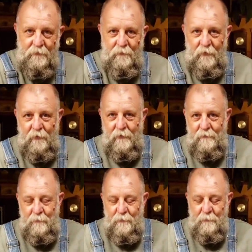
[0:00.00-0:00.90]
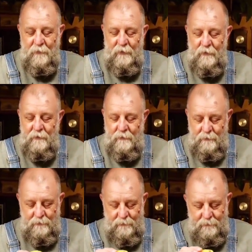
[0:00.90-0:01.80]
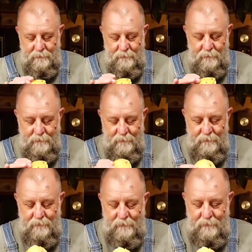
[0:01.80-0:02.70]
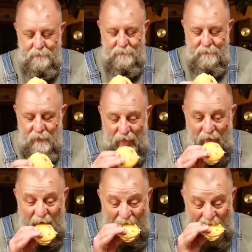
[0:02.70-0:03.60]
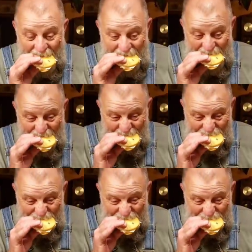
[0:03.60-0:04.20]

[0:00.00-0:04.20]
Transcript: Are you flirting with me? Yes, I am.